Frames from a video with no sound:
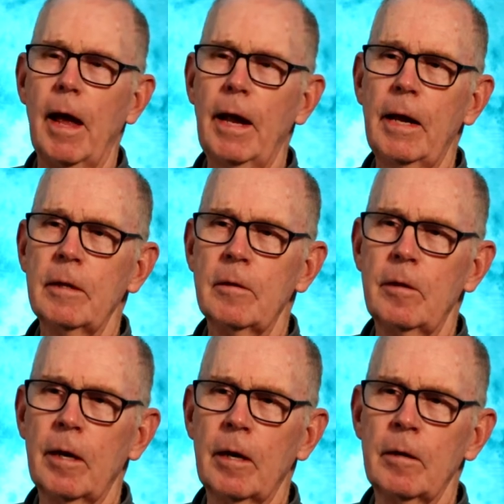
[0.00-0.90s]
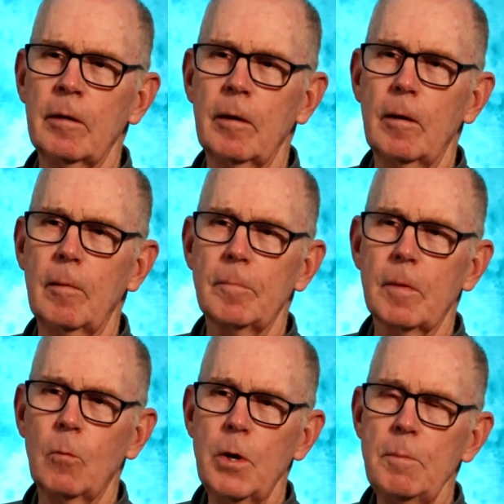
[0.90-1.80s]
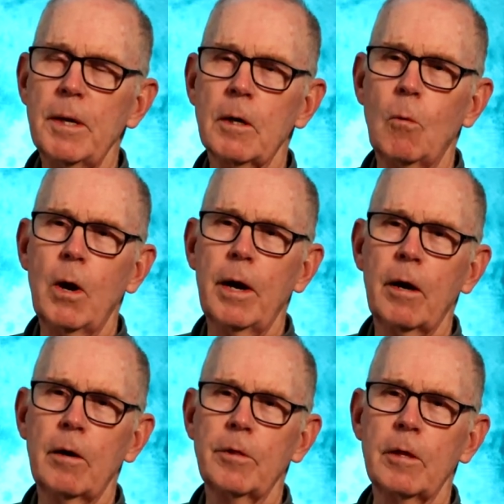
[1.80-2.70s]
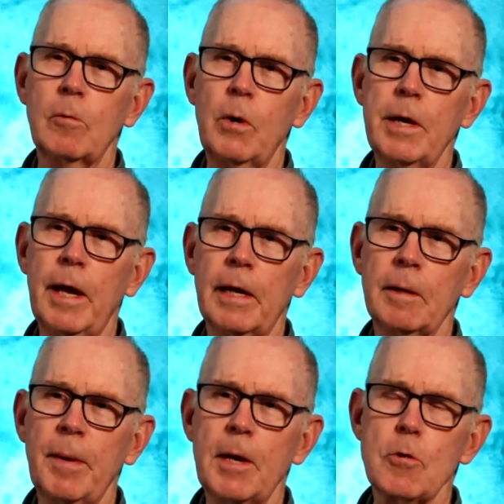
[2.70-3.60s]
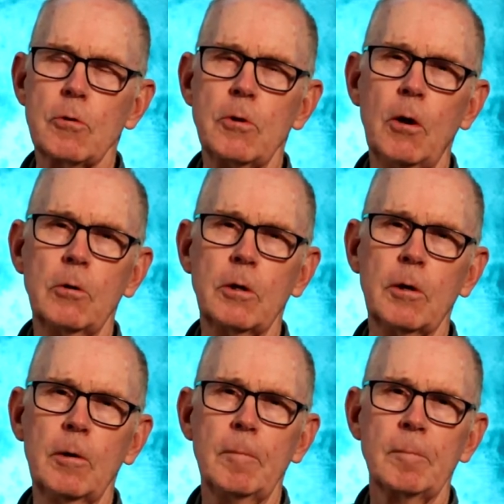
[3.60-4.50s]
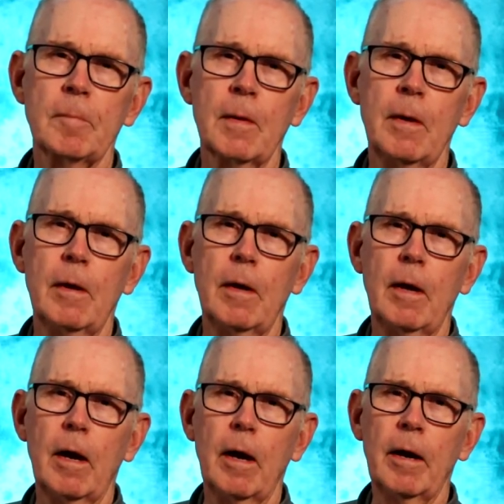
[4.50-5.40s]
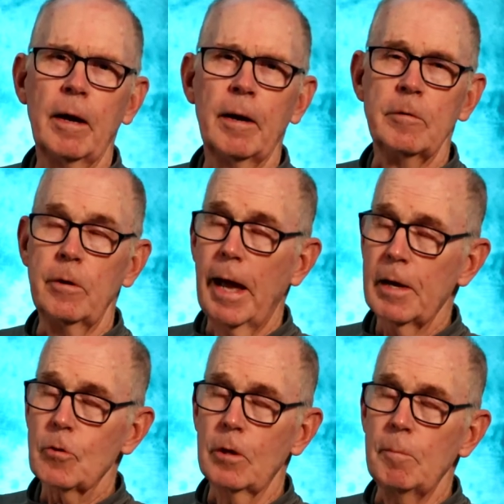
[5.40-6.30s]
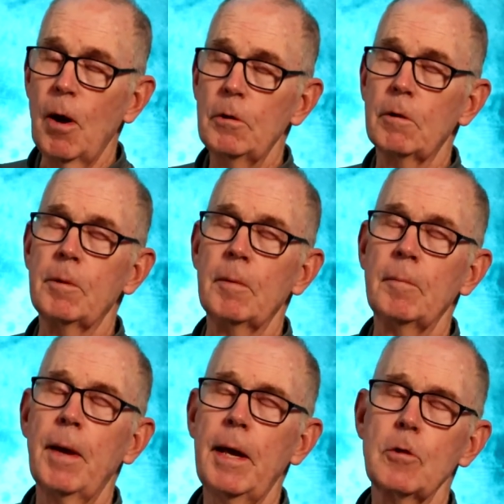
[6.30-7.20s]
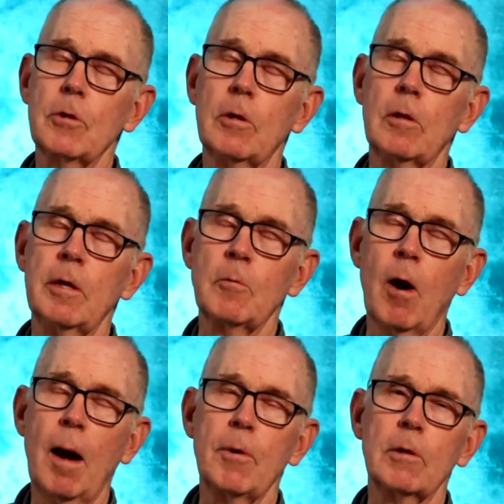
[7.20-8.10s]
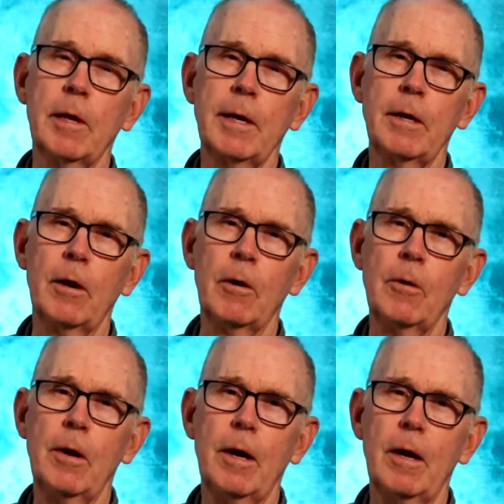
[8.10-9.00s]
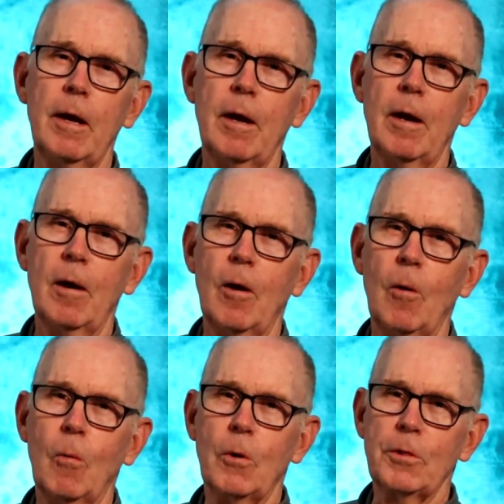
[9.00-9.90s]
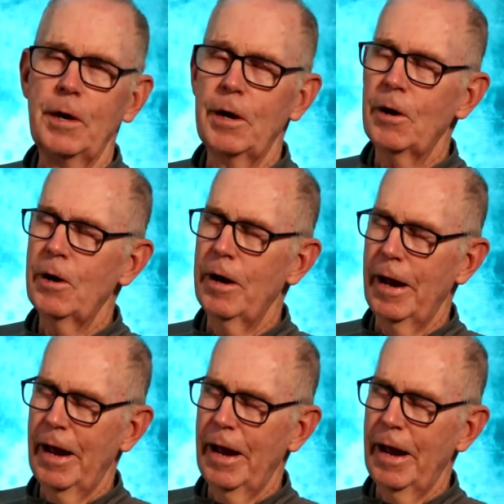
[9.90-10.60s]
And uh, we'd been aware that we had a major donor uh, actually both of them, Hazel and Robert Lingo, were there